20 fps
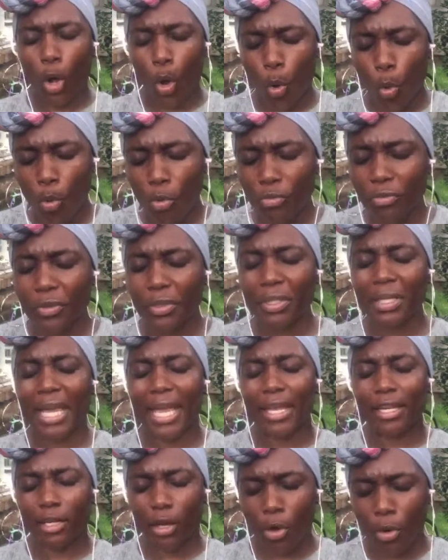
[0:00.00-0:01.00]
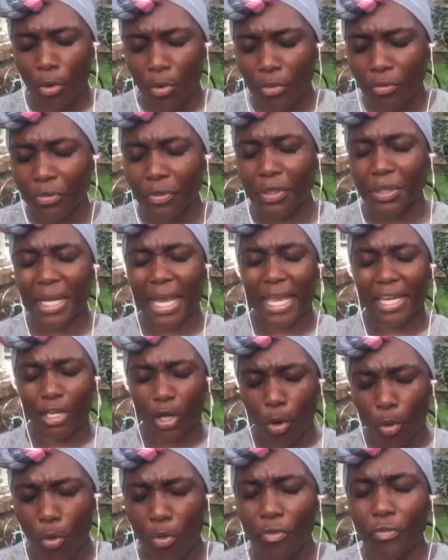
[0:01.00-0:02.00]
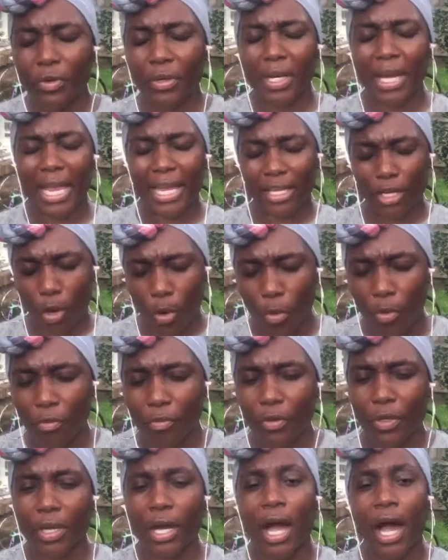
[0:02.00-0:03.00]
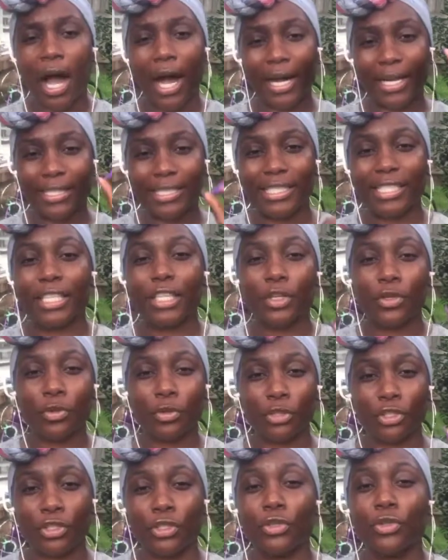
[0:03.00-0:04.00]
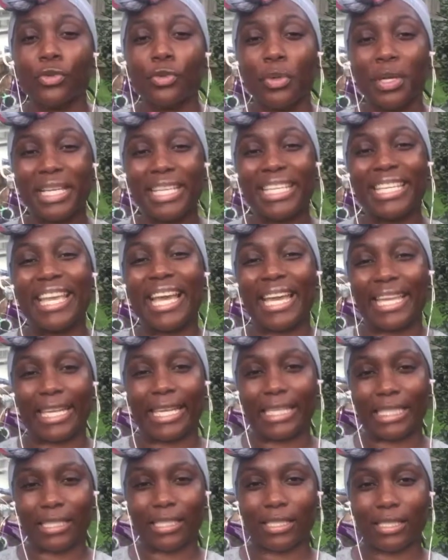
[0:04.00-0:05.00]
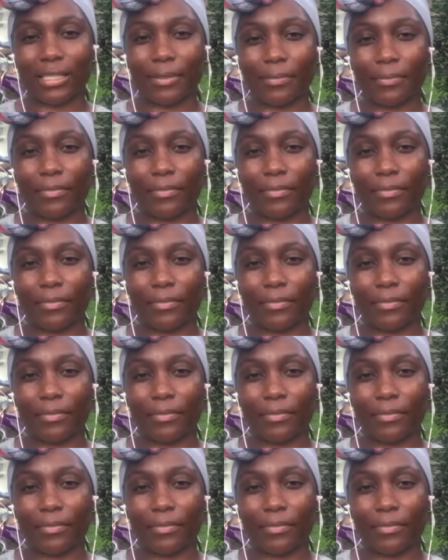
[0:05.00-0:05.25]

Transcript: over and over and over and over until you get it.